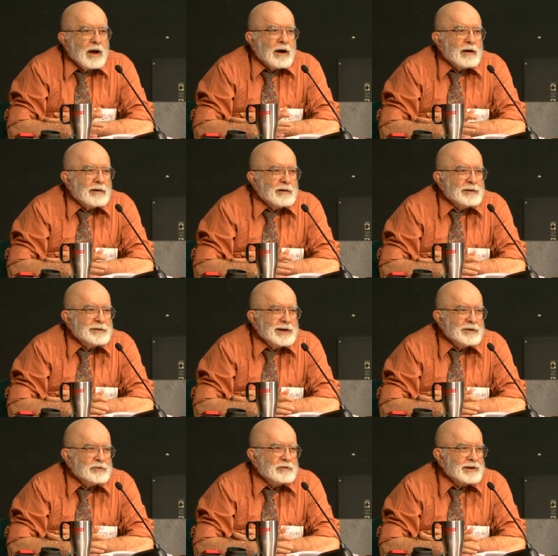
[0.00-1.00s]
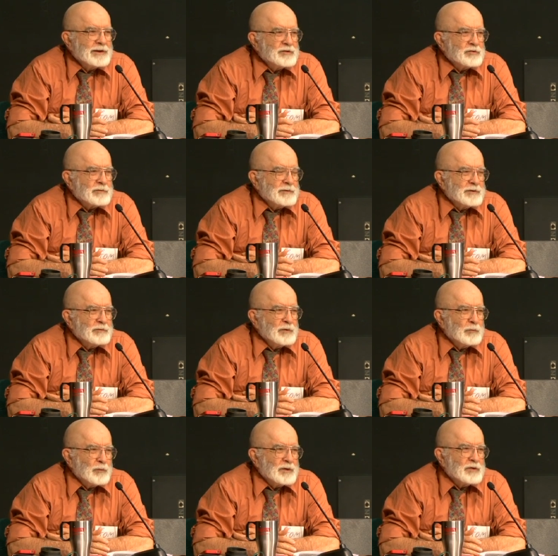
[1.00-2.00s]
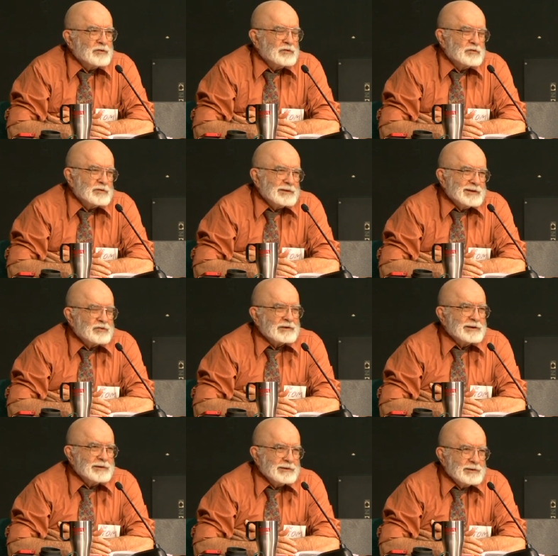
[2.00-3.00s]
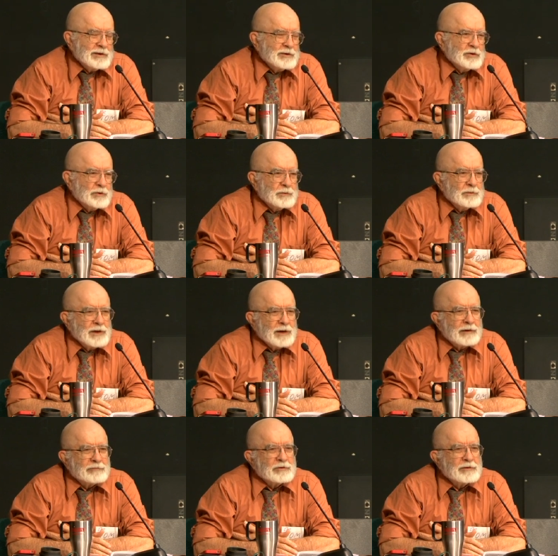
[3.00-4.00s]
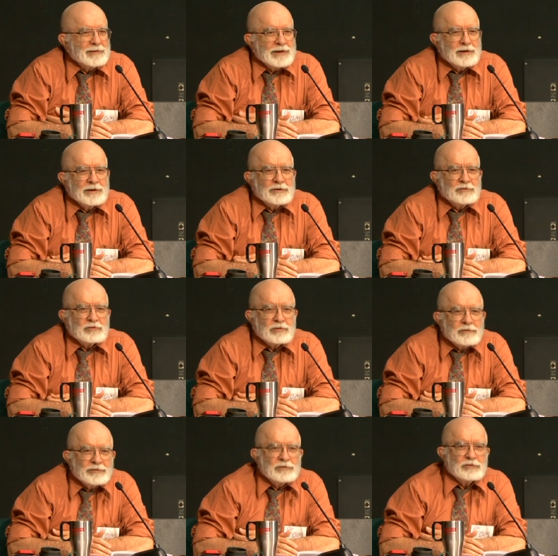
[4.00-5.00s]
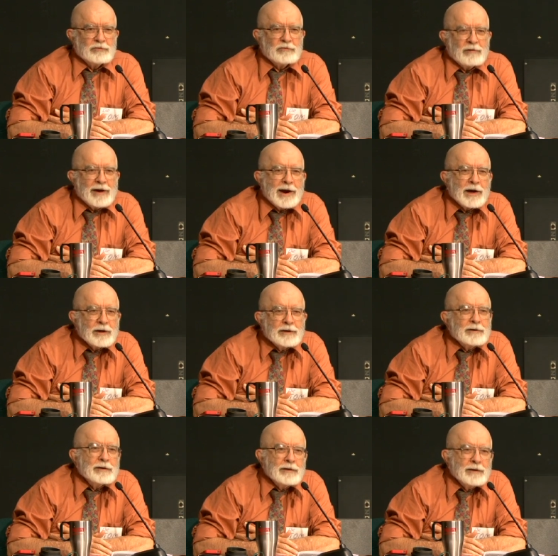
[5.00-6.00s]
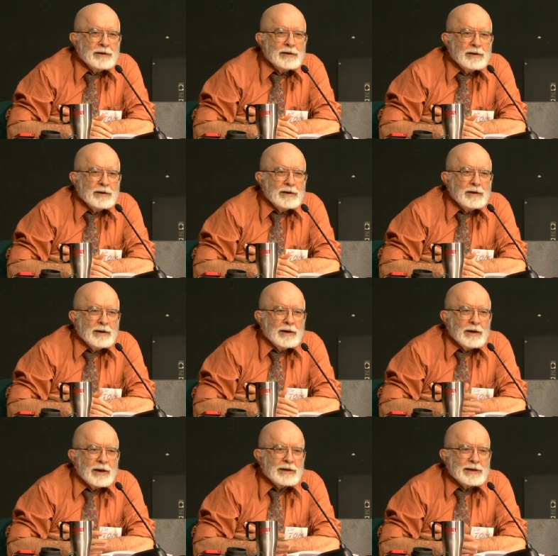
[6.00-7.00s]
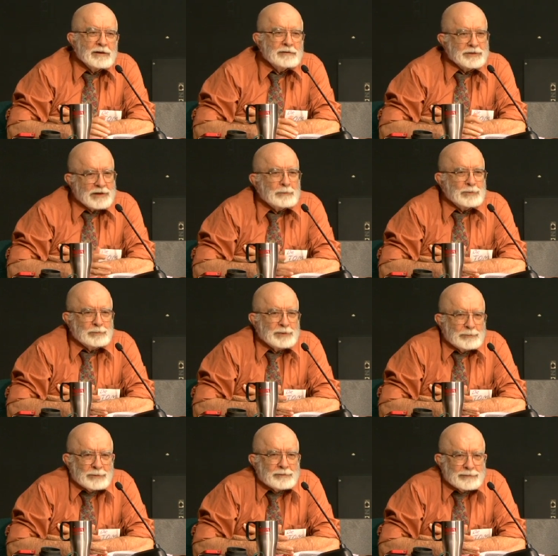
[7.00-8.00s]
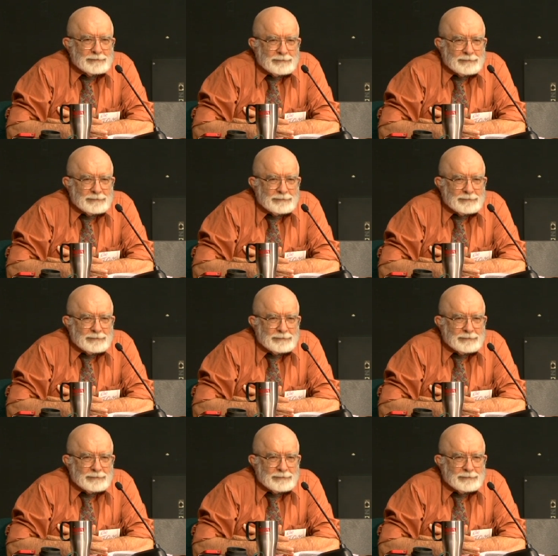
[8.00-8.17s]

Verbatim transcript: Uh, nitroglycerin was discontinued after they did a surface frack and killed a couple people